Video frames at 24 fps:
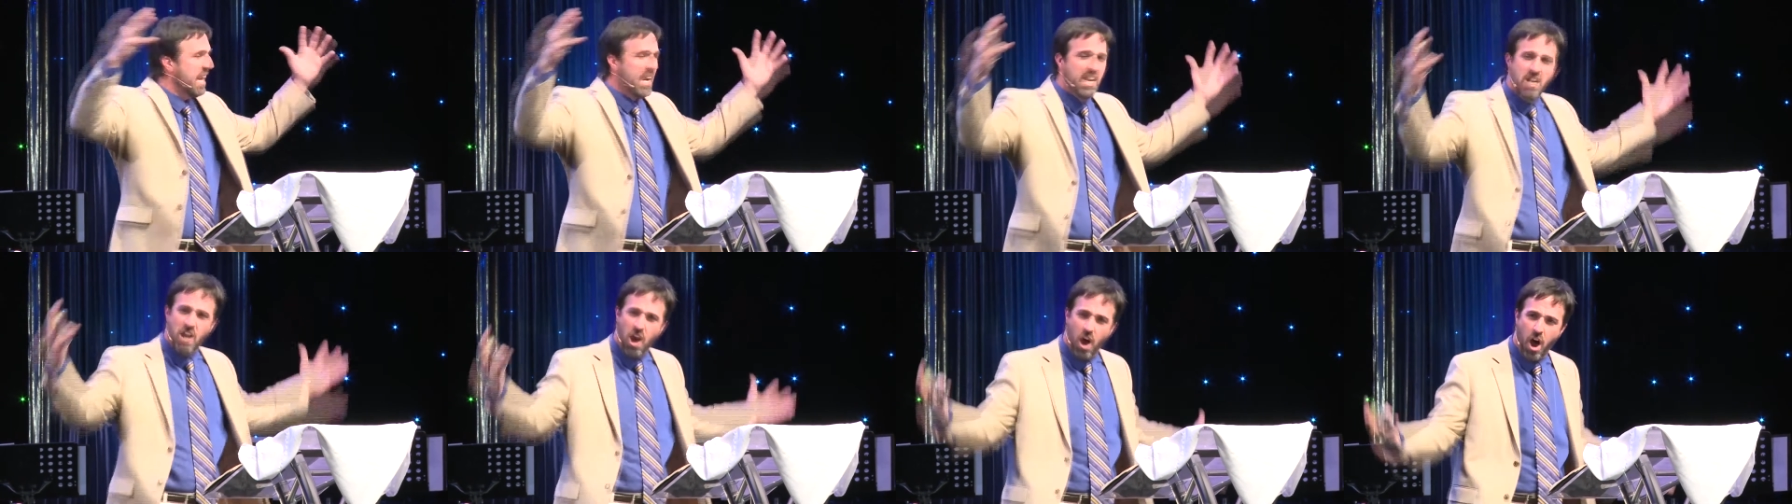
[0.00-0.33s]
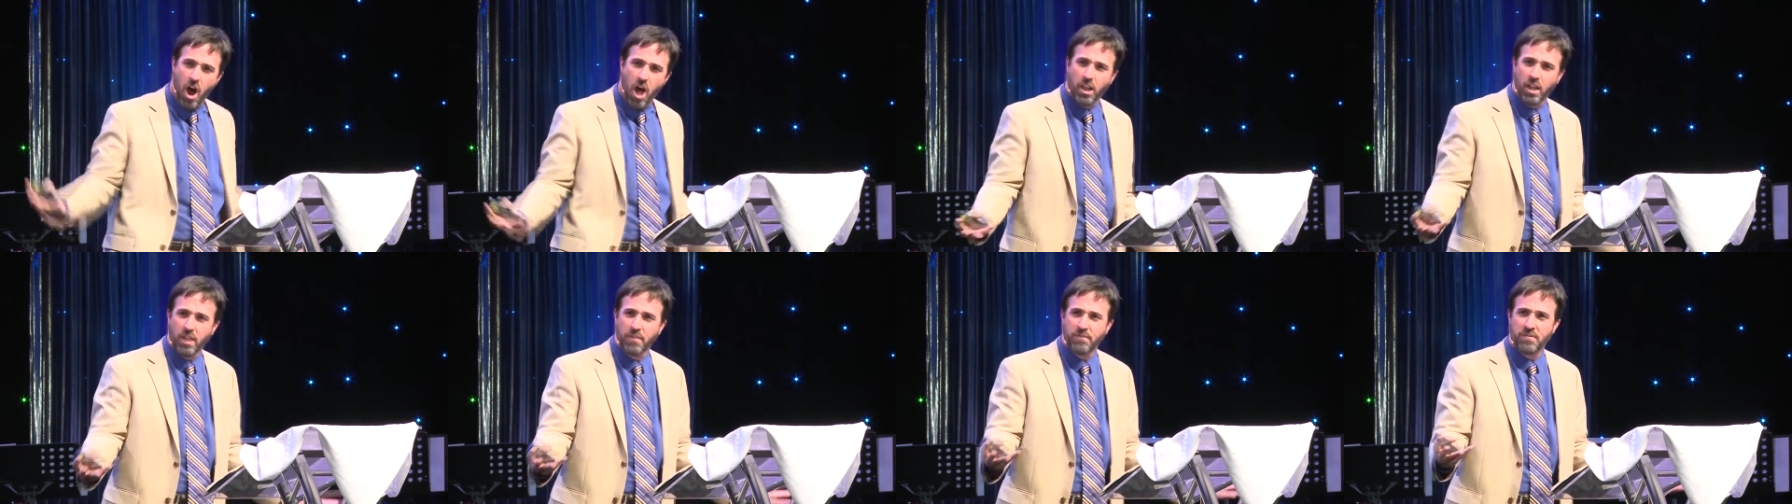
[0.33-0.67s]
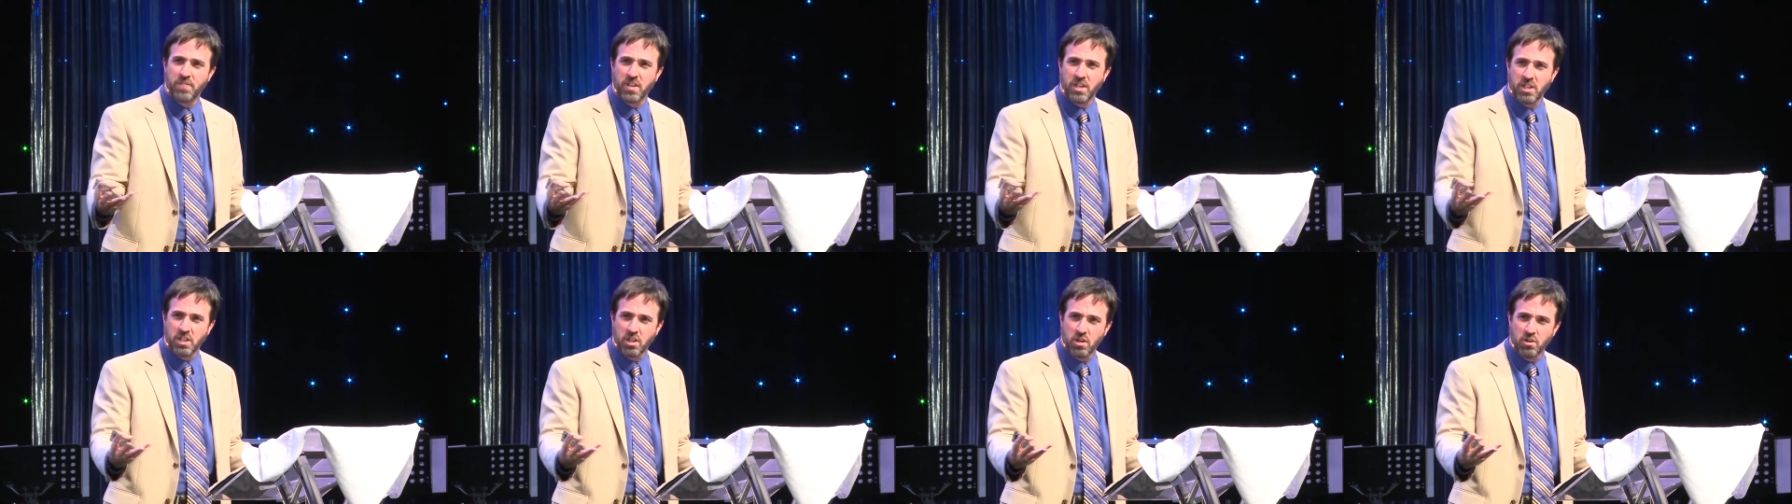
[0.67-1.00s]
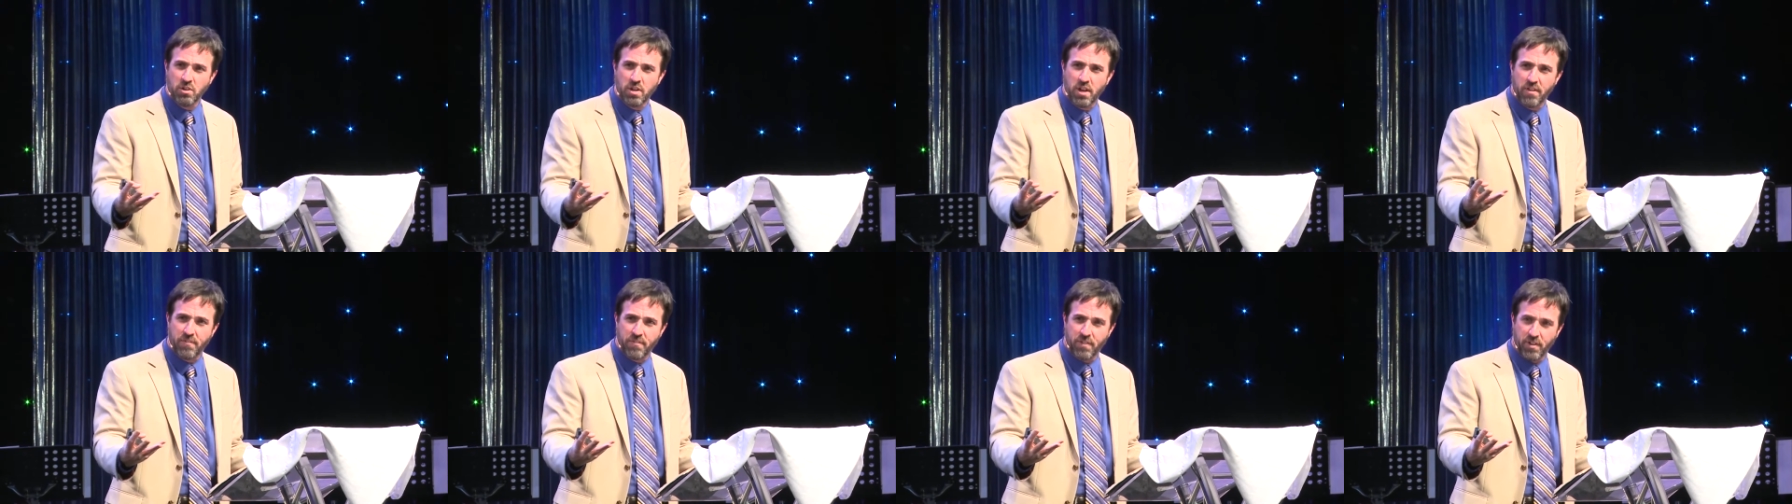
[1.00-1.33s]
in all of the
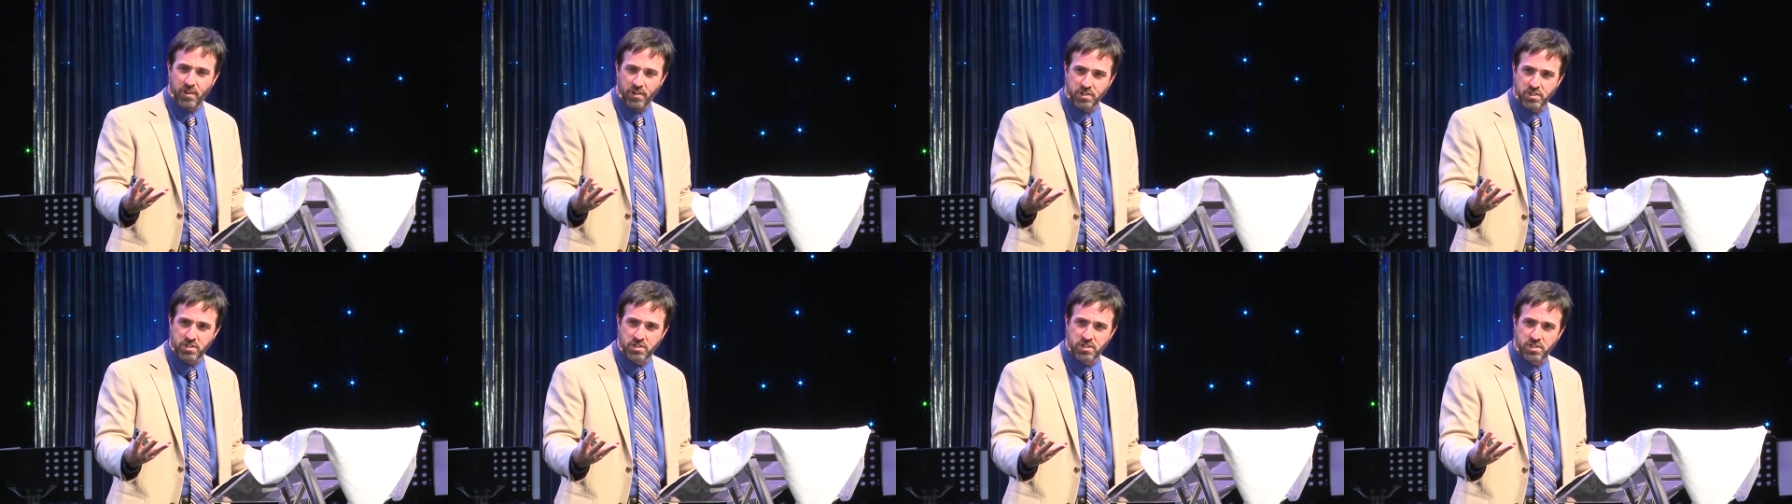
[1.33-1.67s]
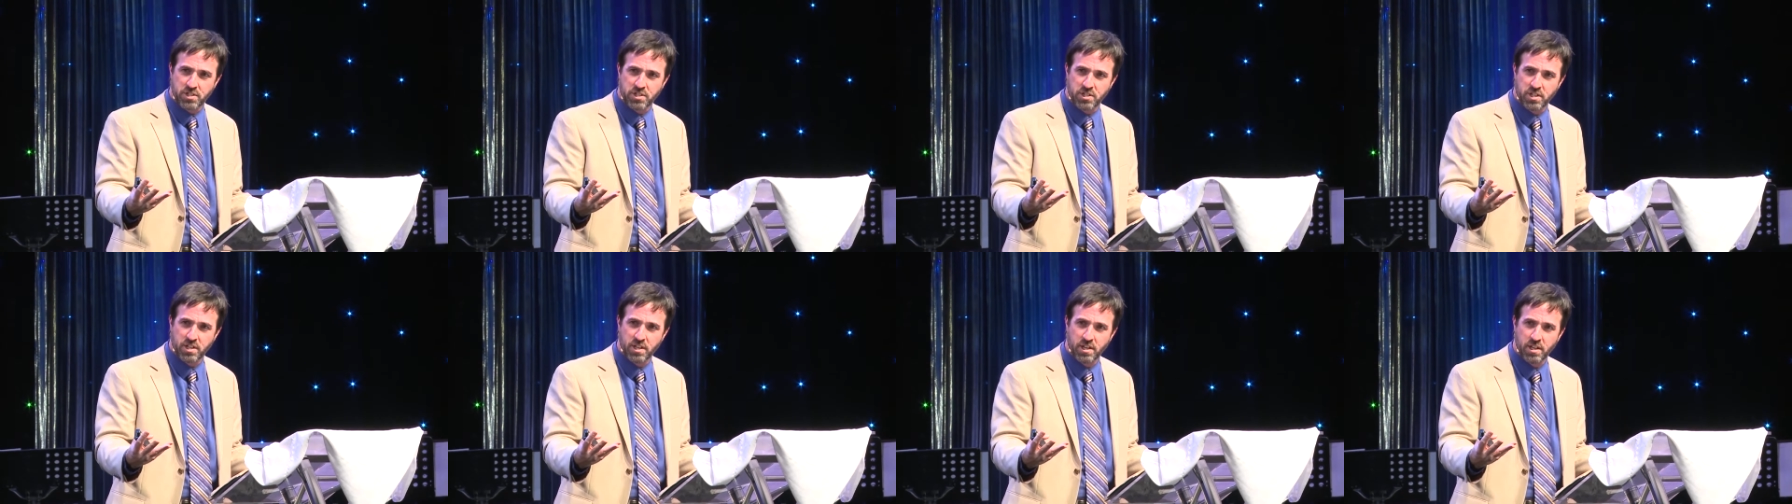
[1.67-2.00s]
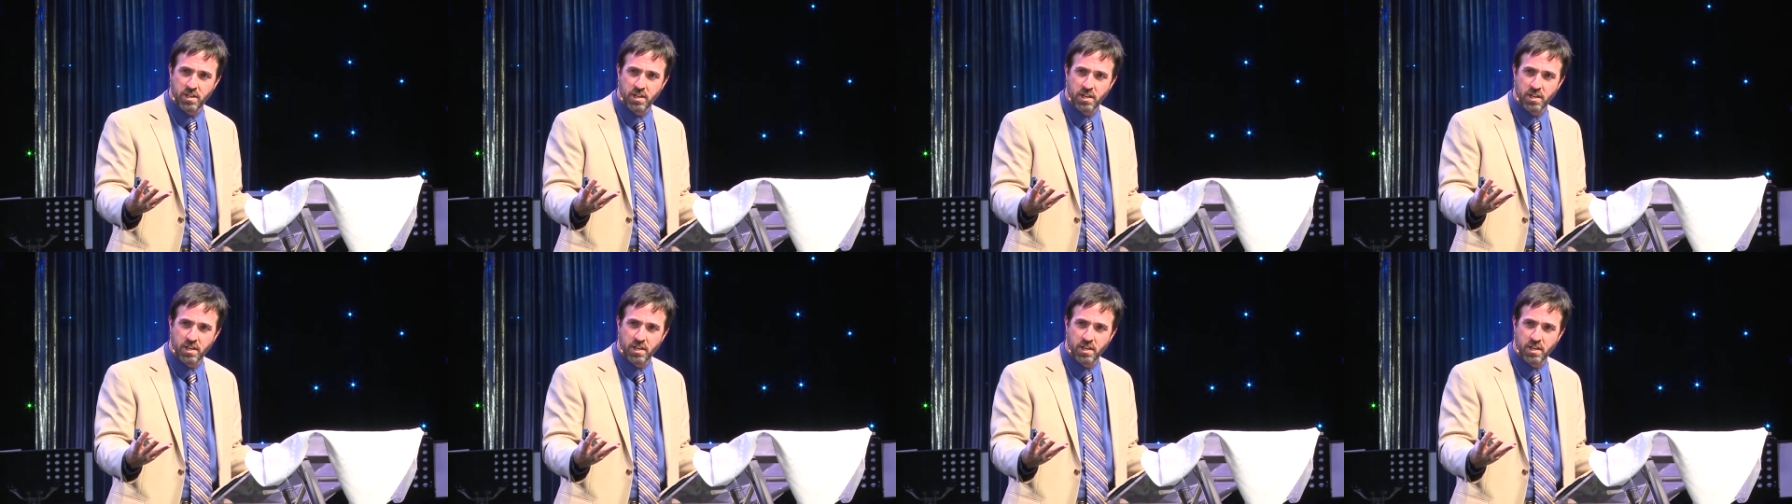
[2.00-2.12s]
universe,